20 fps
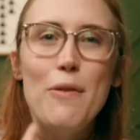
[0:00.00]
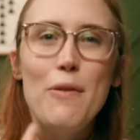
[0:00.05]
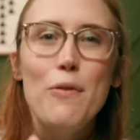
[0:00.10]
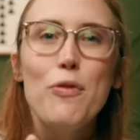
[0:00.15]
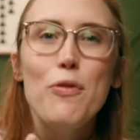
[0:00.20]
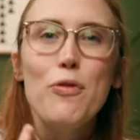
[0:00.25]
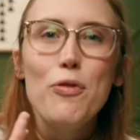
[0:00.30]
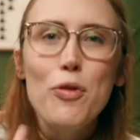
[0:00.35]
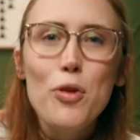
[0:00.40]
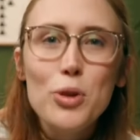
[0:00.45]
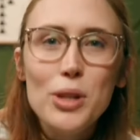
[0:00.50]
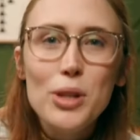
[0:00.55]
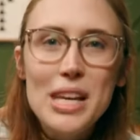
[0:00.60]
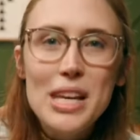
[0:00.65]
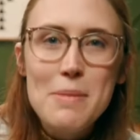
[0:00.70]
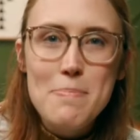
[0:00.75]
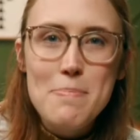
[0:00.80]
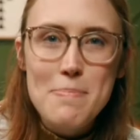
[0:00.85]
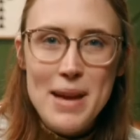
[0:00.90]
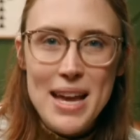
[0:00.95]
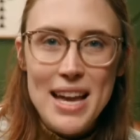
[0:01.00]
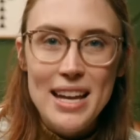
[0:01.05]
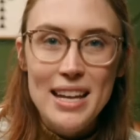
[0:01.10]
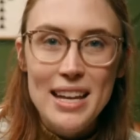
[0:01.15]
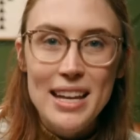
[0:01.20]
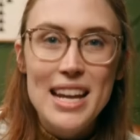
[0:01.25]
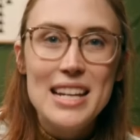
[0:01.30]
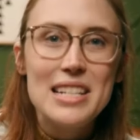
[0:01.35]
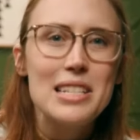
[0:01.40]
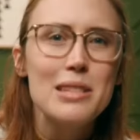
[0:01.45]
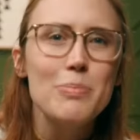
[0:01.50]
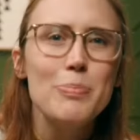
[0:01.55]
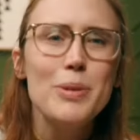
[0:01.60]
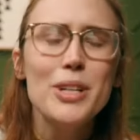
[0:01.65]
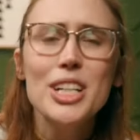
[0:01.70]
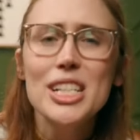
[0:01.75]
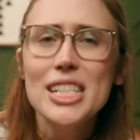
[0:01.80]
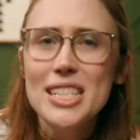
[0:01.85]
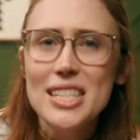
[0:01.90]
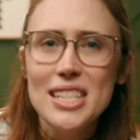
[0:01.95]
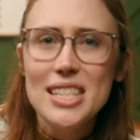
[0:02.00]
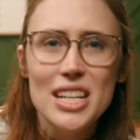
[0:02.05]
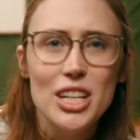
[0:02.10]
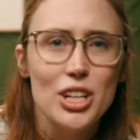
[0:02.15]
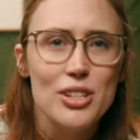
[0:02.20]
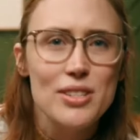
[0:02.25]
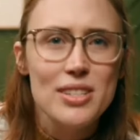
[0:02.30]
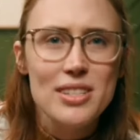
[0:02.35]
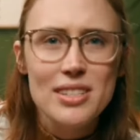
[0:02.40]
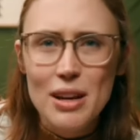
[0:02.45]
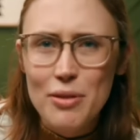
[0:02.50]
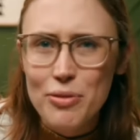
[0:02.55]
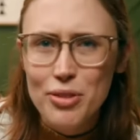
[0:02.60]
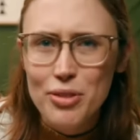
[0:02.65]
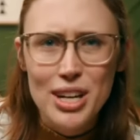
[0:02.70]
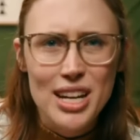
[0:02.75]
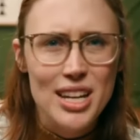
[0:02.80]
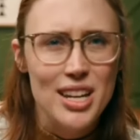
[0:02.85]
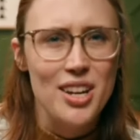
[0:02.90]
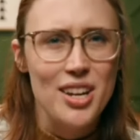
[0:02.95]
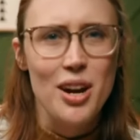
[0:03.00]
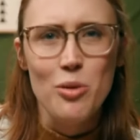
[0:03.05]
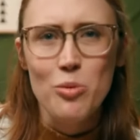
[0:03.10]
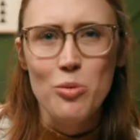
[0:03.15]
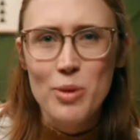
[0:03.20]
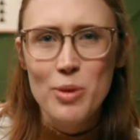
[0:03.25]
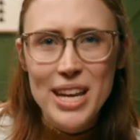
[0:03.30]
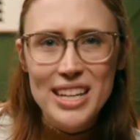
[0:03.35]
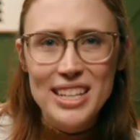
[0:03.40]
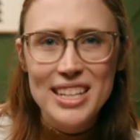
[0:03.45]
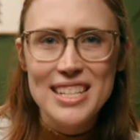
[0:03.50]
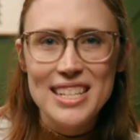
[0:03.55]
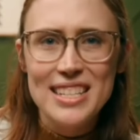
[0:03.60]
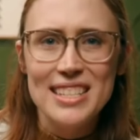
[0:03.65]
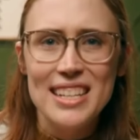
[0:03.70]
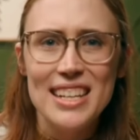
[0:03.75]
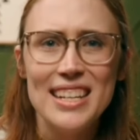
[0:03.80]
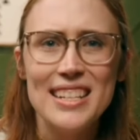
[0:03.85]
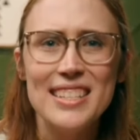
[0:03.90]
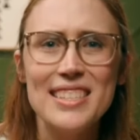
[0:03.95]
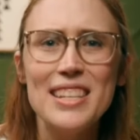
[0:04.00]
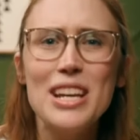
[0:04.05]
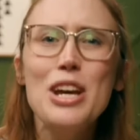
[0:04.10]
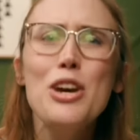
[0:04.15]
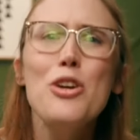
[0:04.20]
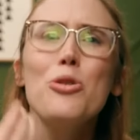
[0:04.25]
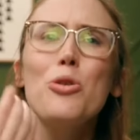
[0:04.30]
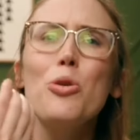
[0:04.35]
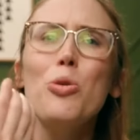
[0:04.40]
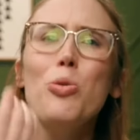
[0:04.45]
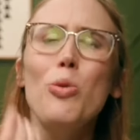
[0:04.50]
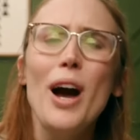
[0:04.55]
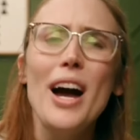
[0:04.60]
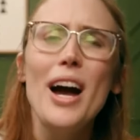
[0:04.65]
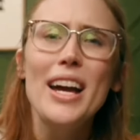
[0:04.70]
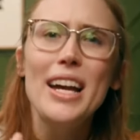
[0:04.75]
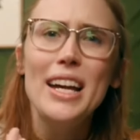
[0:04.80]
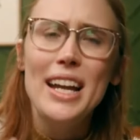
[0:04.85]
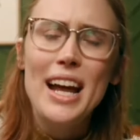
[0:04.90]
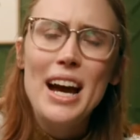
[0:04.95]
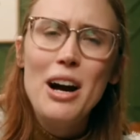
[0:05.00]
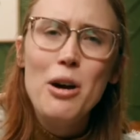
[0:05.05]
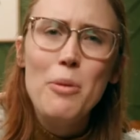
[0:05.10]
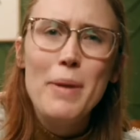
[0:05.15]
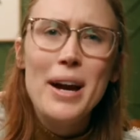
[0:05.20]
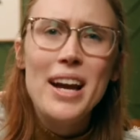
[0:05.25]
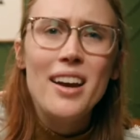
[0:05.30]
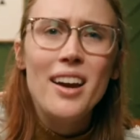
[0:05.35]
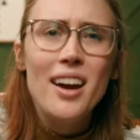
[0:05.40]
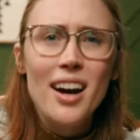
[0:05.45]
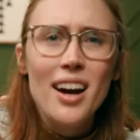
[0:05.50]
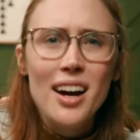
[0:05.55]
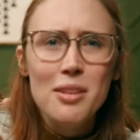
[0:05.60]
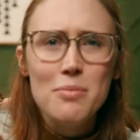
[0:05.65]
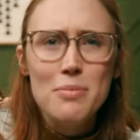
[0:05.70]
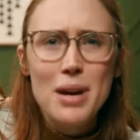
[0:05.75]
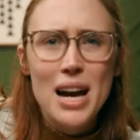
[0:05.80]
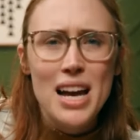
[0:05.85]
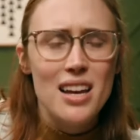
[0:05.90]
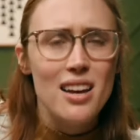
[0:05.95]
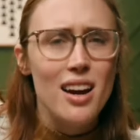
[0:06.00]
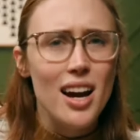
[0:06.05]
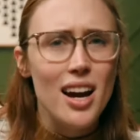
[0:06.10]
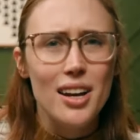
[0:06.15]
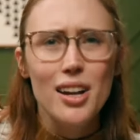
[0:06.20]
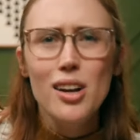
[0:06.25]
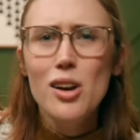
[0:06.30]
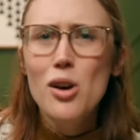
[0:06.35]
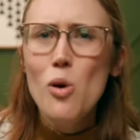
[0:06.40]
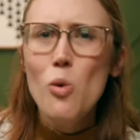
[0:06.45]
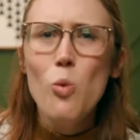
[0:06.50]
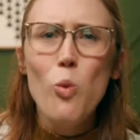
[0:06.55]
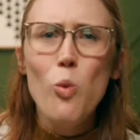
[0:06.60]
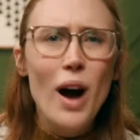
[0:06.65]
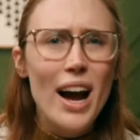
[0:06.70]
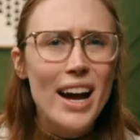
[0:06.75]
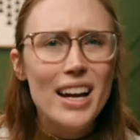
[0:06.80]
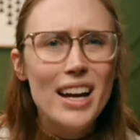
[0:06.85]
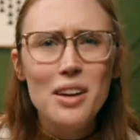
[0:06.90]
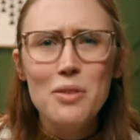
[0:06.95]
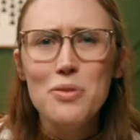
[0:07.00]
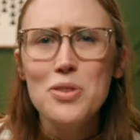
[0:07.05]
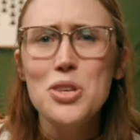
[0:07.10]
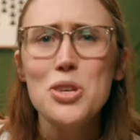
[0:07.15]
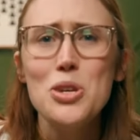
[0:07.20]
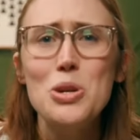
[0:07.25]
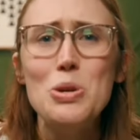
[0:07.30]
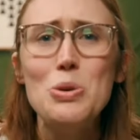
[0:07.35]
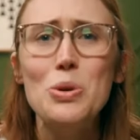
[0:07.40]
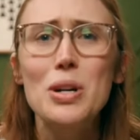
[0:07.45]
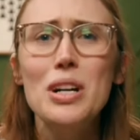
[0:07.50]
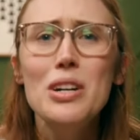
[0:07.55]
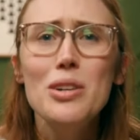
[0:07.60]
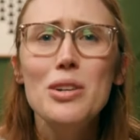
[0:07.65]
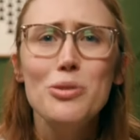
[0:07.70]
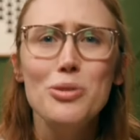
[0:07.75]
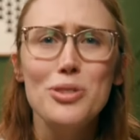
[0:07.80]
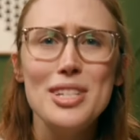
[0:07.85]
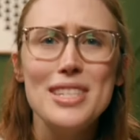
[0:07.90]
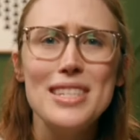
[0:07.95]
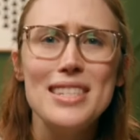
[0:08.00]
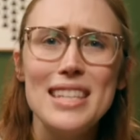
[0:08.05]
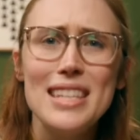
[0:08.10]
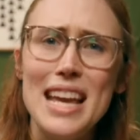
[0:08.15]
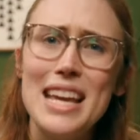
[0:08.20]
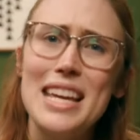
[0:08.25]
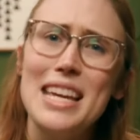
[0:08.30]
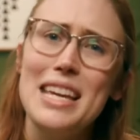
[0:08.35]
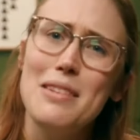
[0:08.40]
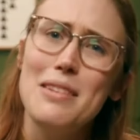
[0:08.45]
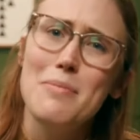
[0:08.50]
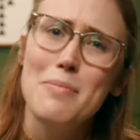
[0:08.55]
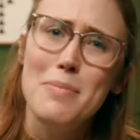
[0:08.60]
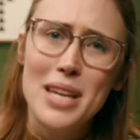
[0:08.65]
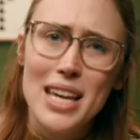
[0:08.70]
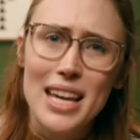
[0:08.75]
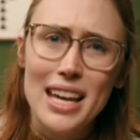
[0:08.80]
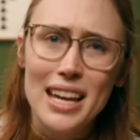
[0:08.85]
and fully man, experiencing our suffering and our weaknesses, crying out, my God, why have you forsaken